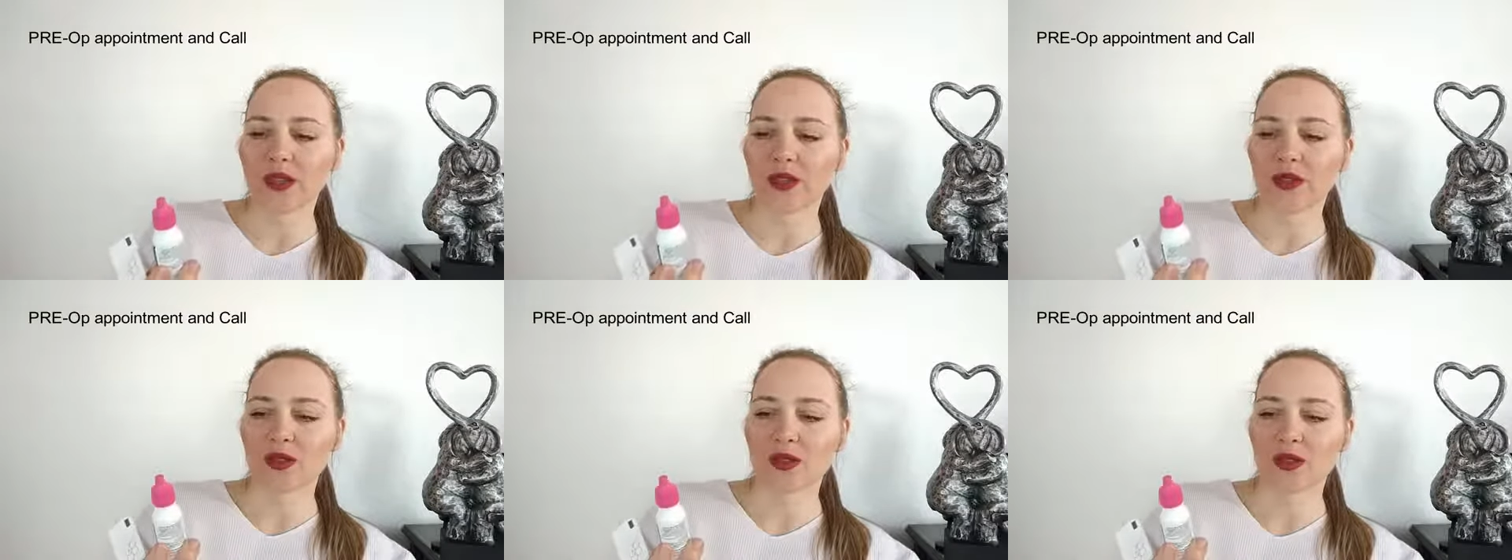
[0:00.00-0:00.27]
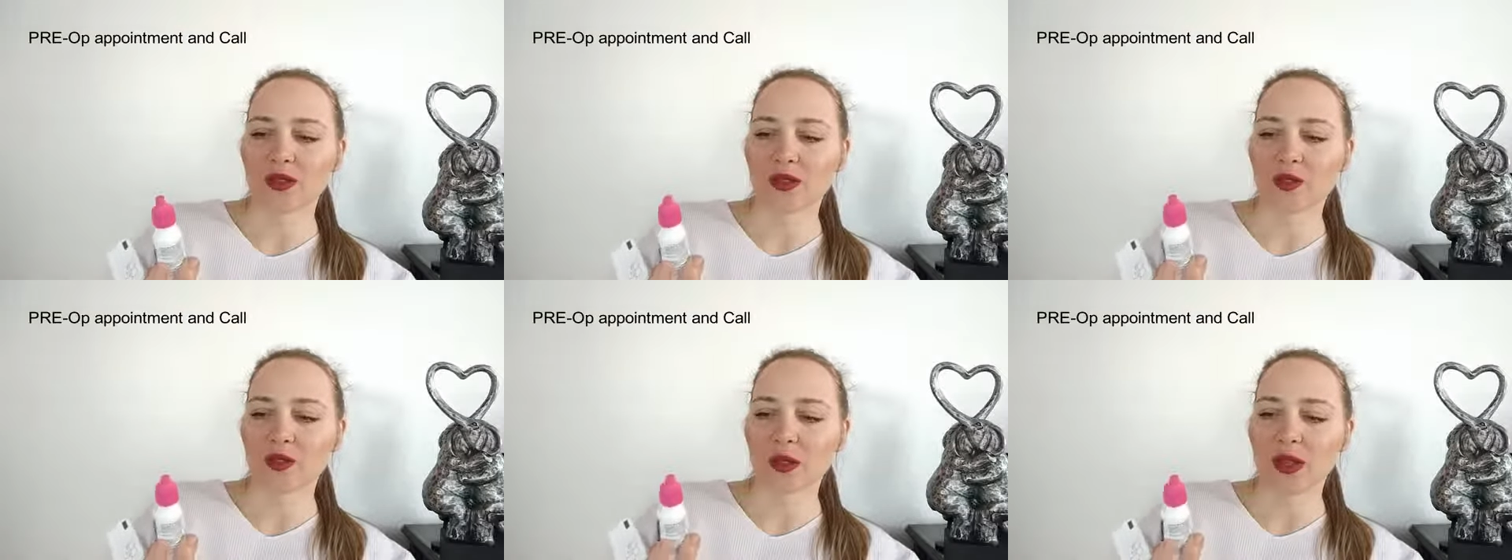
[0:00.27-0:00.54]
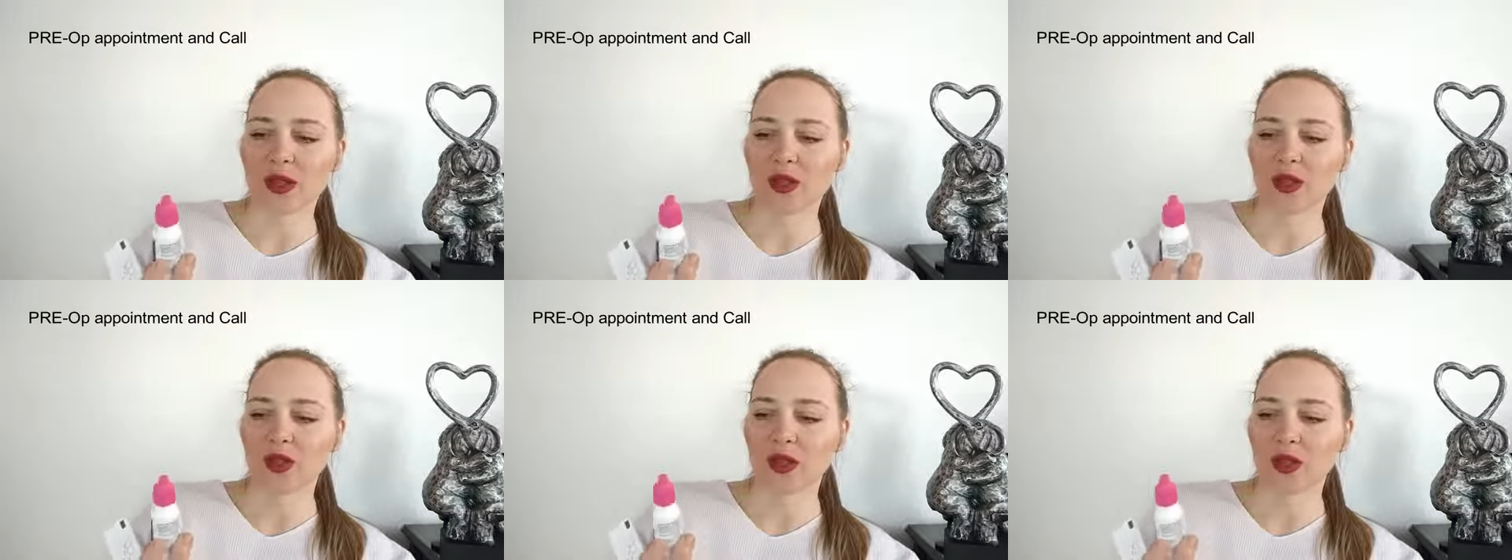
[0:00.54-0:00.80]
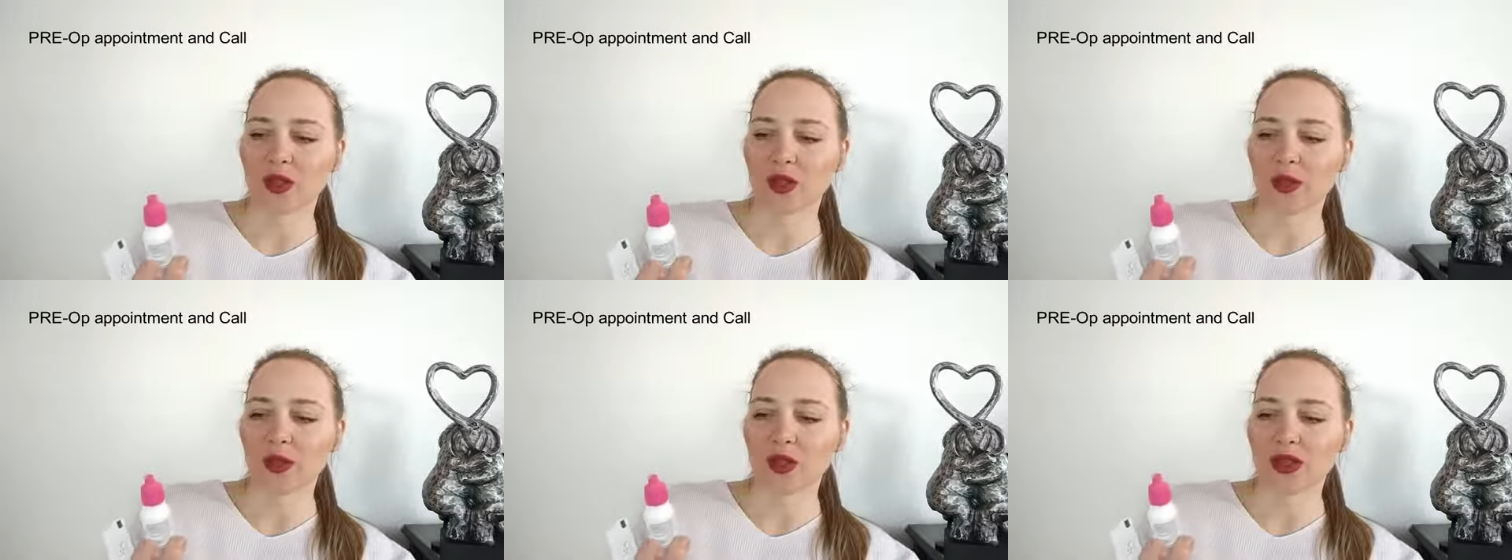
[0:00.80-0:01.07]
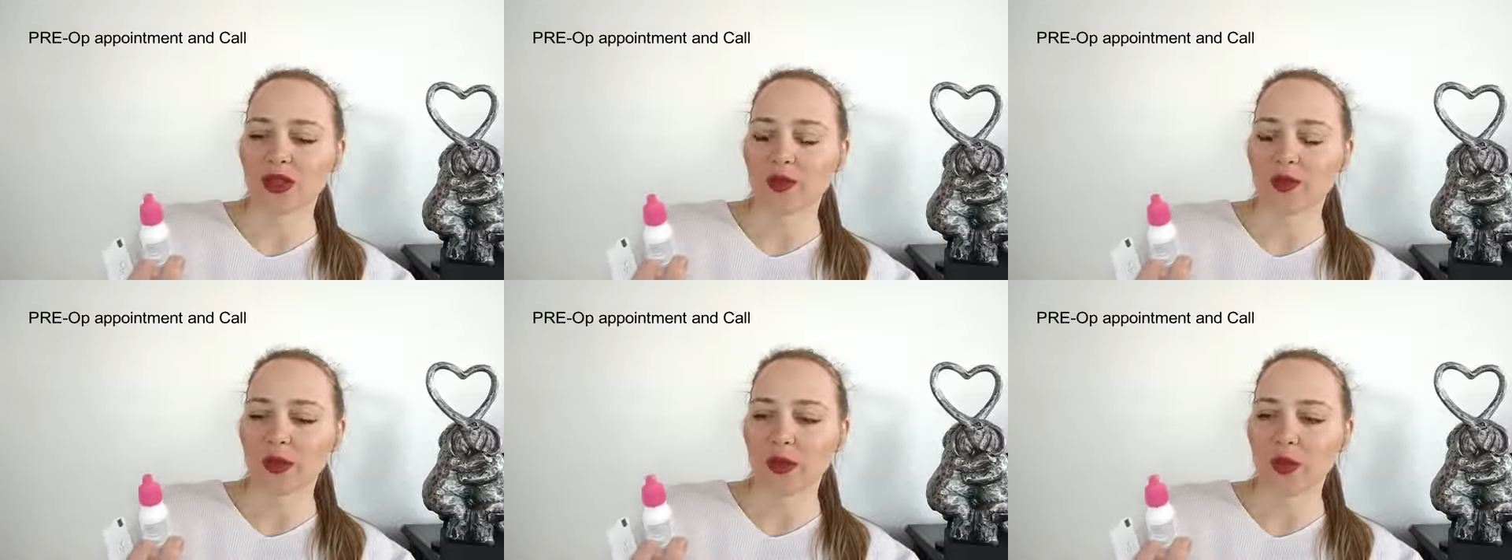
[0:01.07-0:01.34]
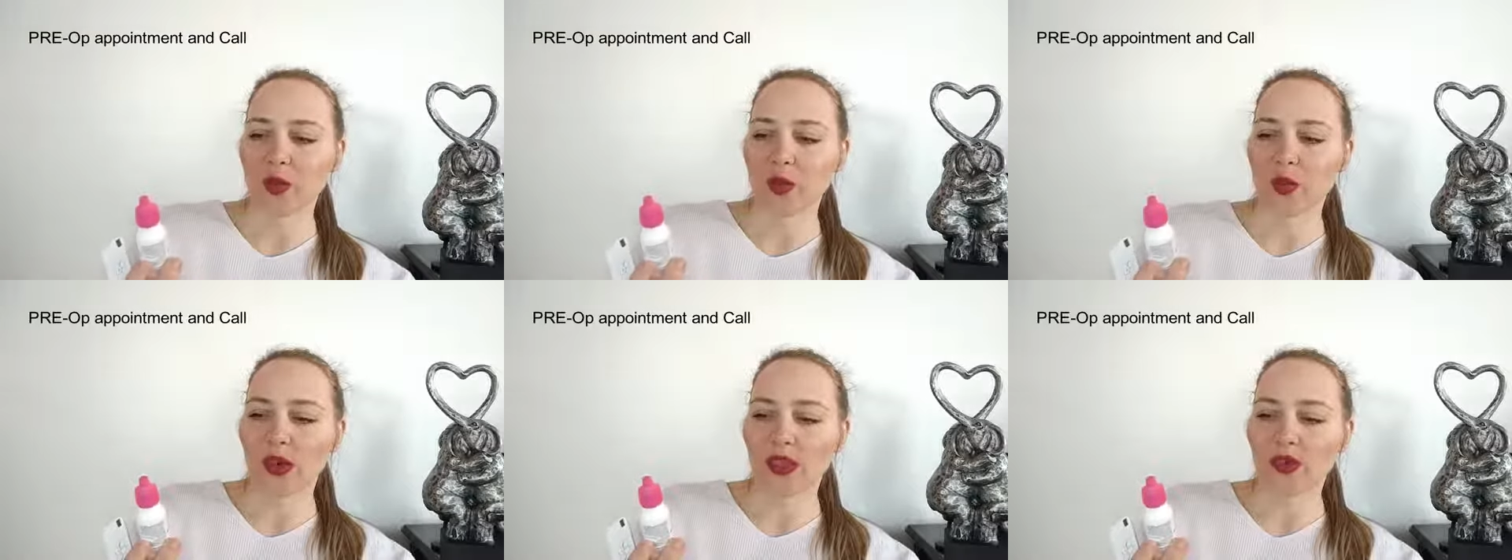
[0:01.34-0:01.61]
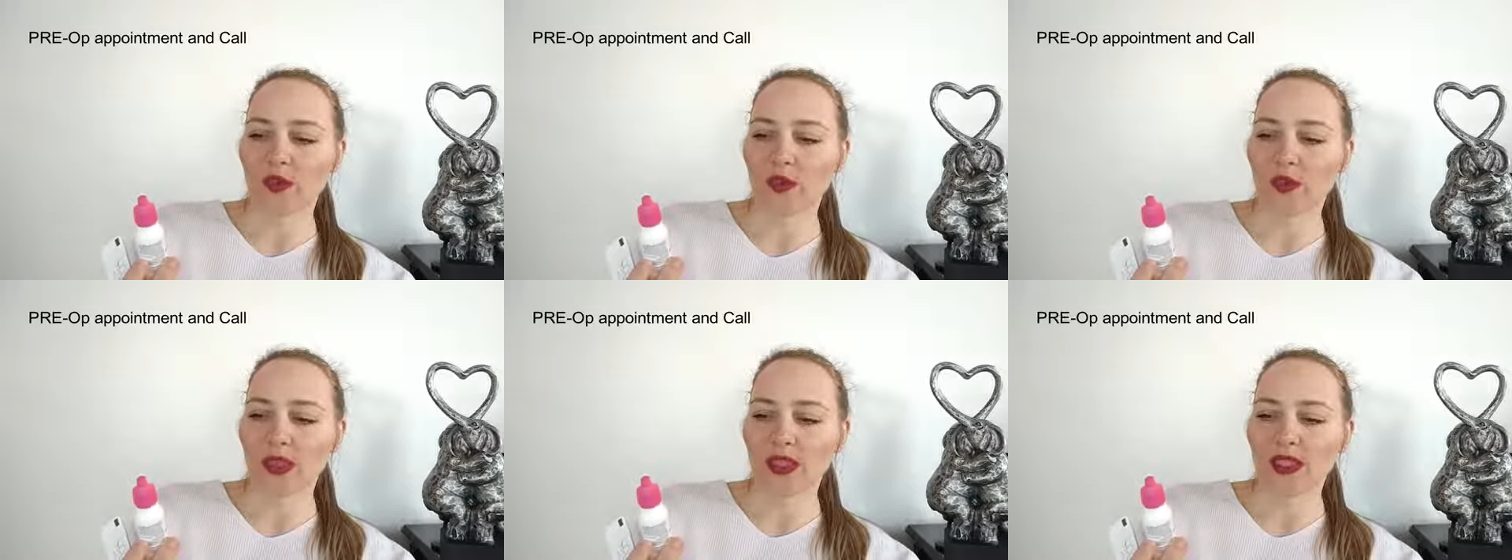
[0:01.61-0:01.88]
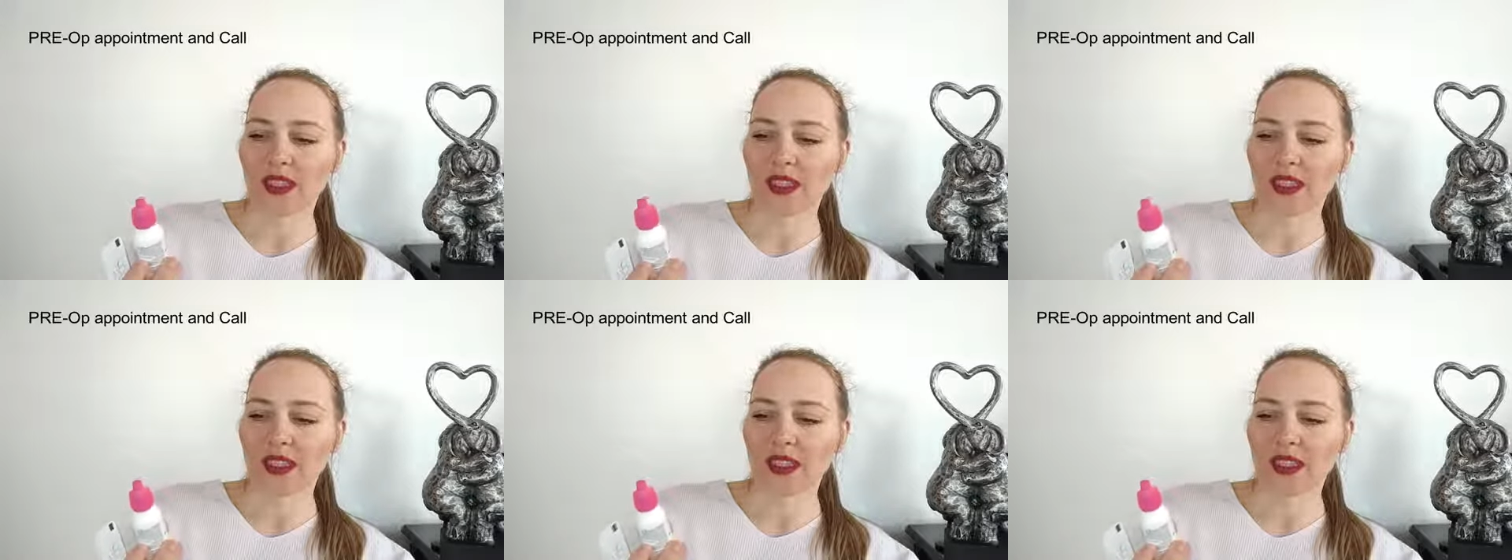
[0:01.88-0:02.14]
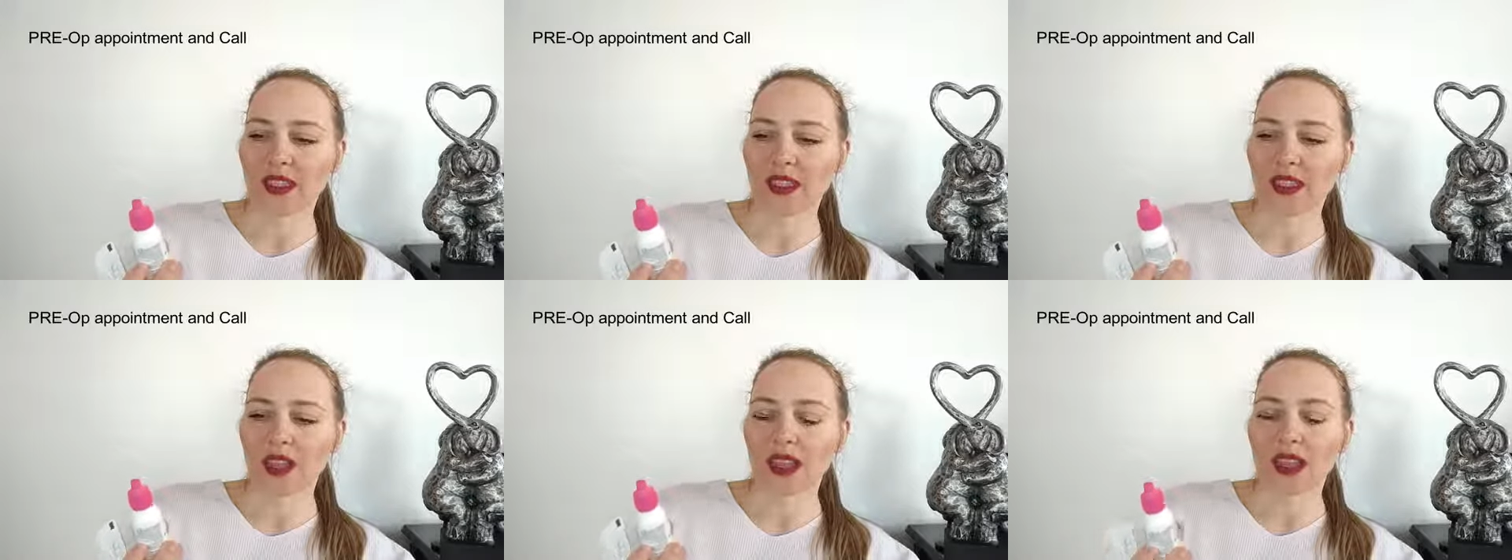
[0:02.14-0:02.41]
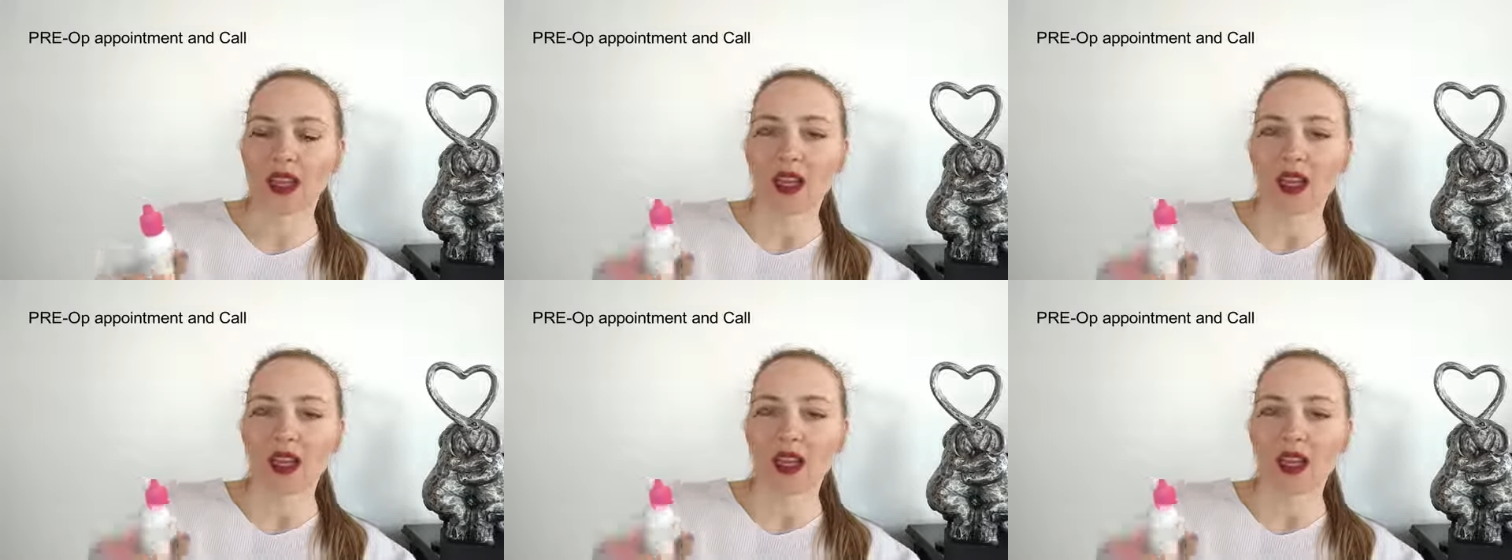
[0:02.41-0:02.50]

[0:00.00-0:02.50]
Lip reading: suspension USP 1%.